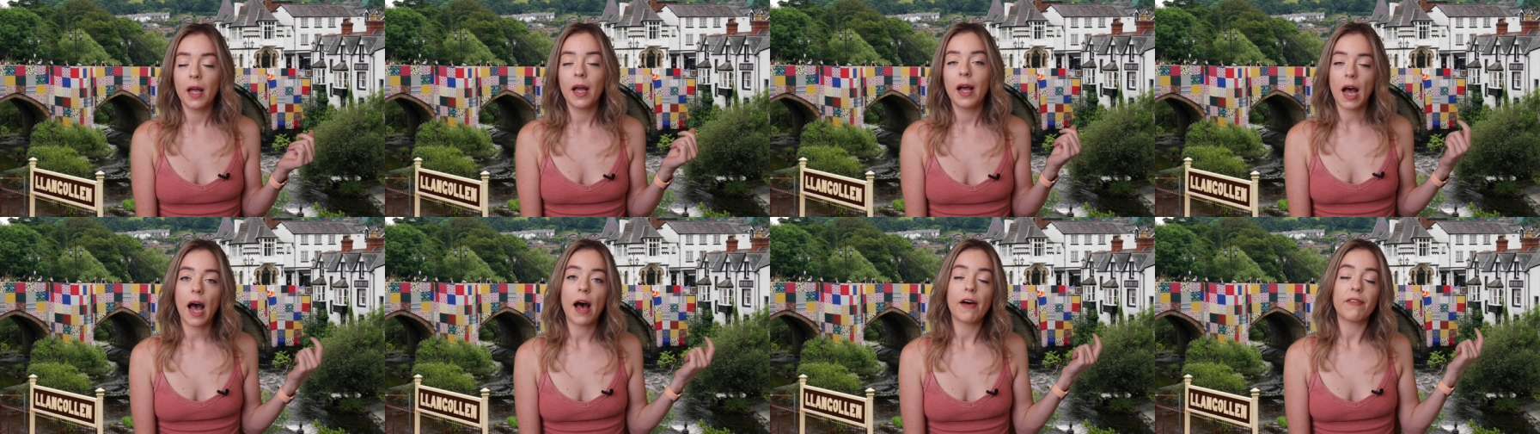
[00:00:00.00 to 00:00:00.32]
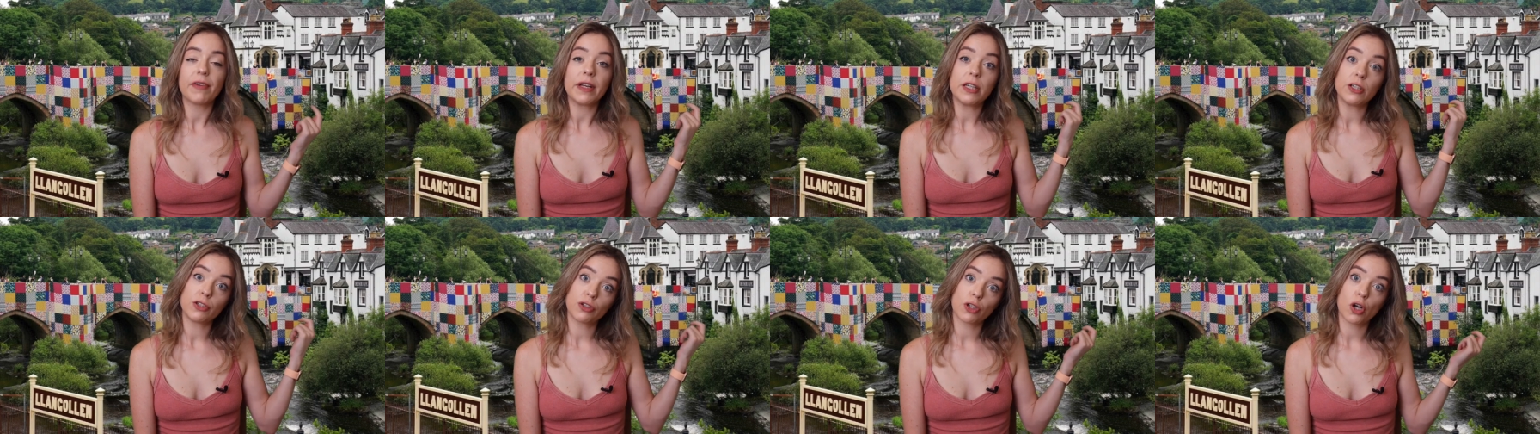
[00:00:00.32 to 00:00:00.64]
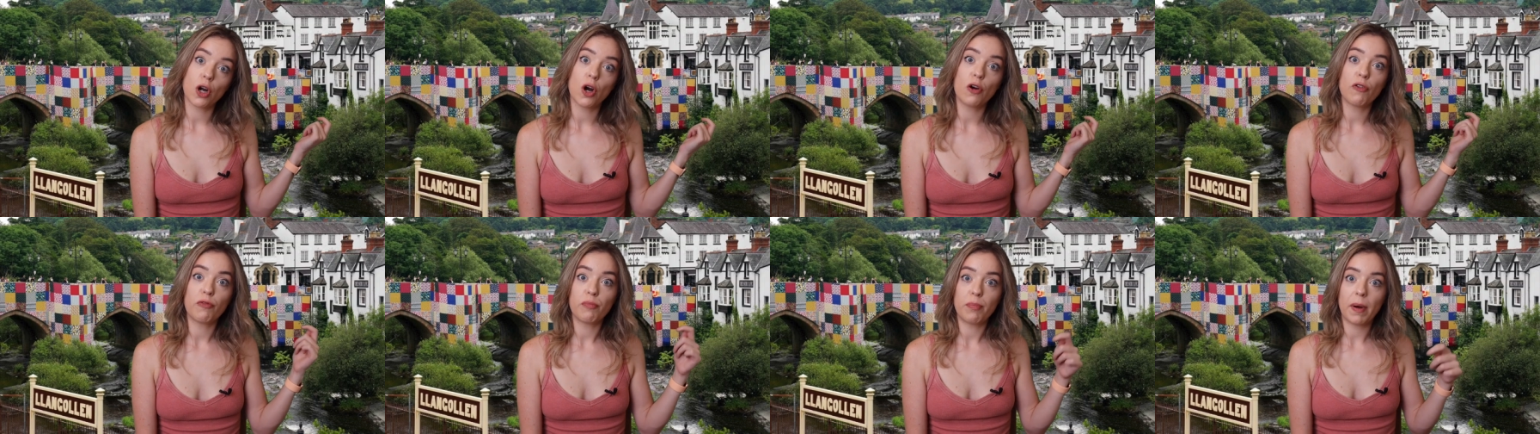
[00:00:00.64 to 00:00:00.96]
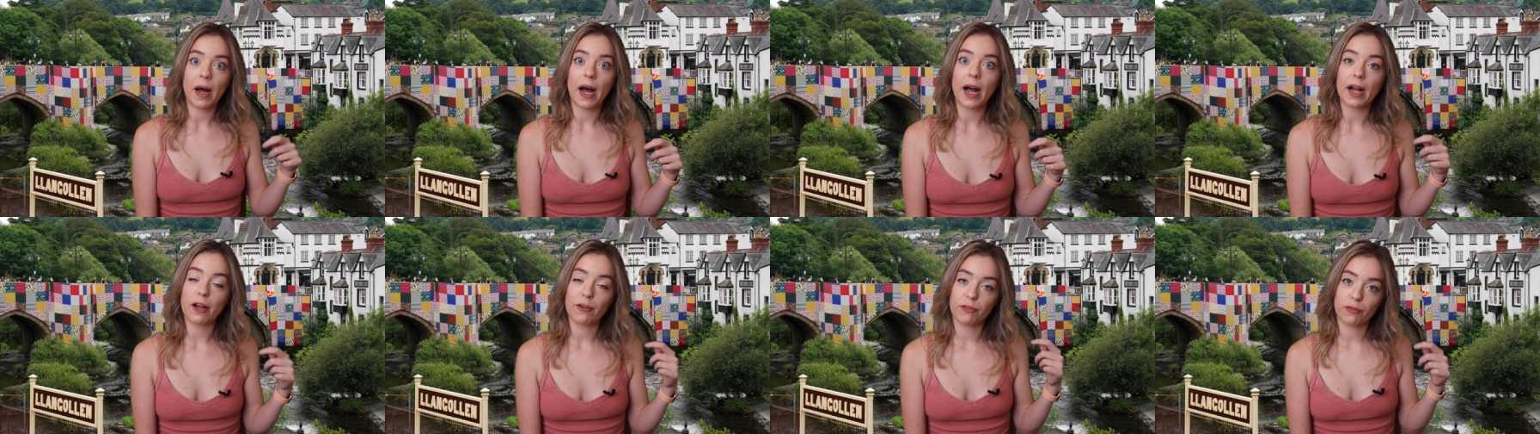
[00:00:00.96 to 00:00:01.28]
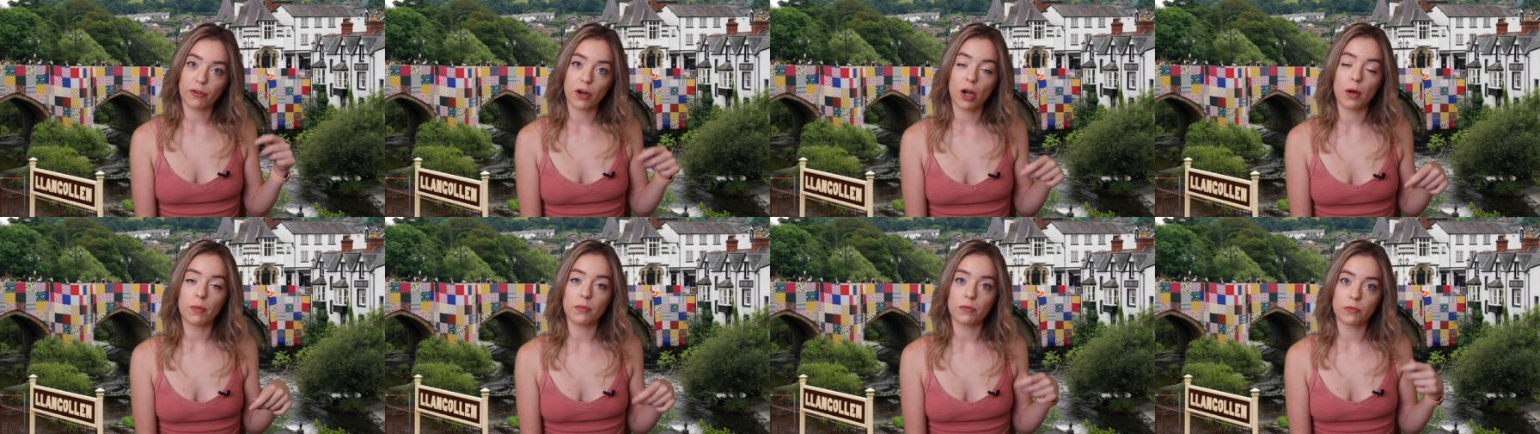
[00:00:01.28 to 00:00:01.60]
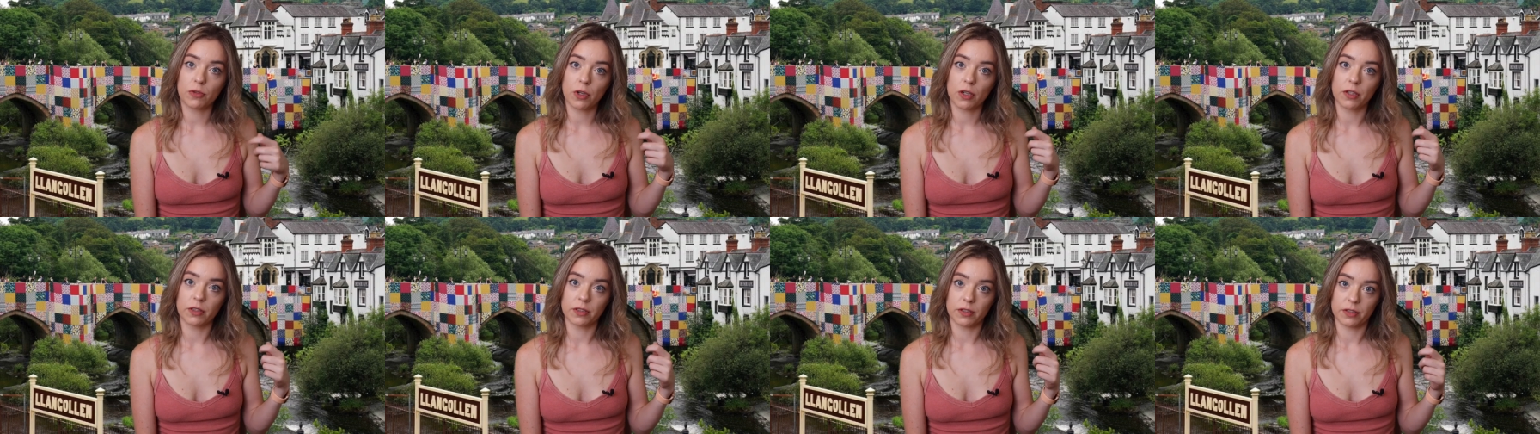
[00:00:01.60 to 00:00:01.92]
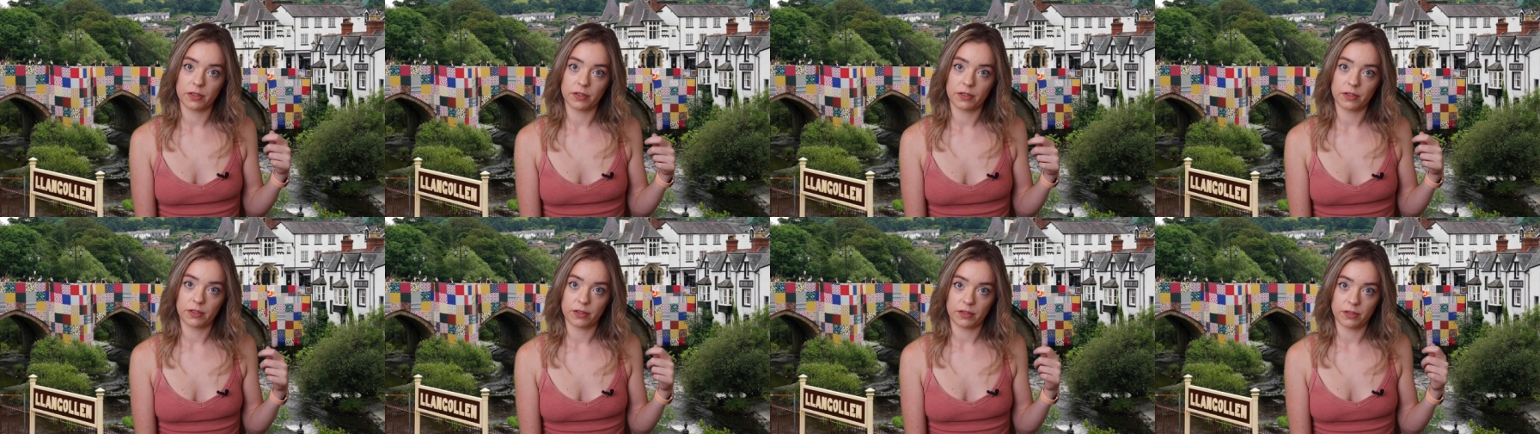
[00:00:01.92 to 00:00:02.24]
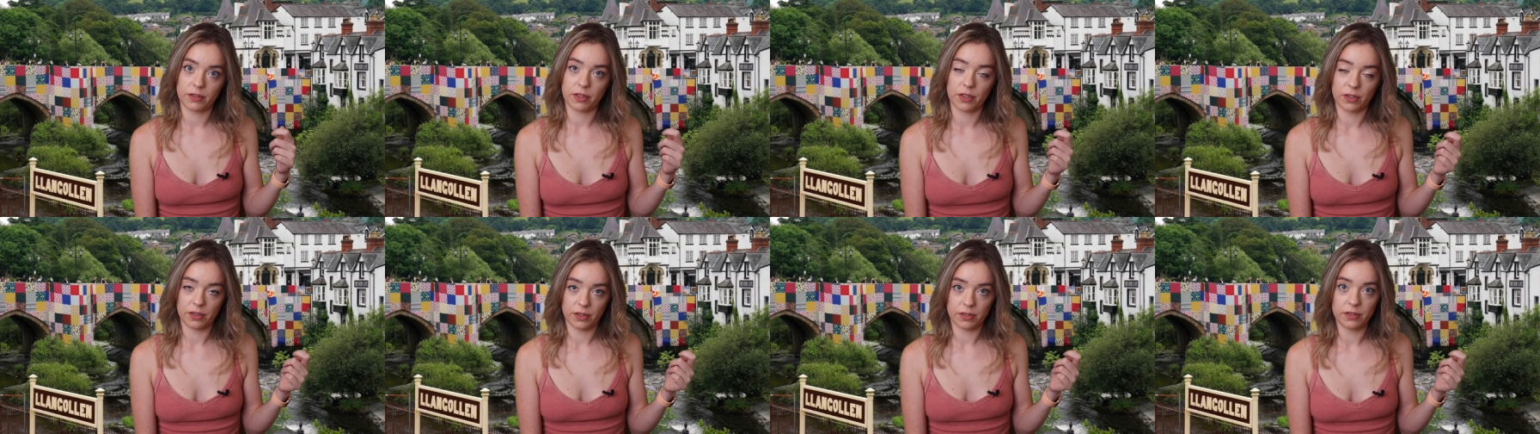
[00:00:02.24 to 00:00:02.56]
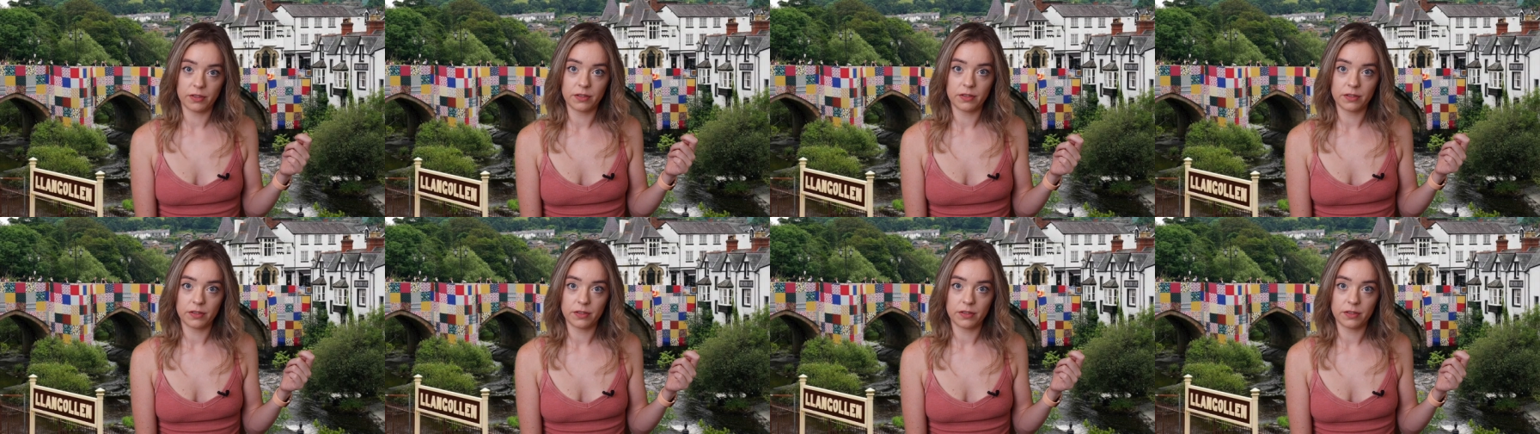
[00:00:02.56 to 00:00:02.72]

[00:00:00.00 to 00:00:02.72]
having drove back from Ruddleston.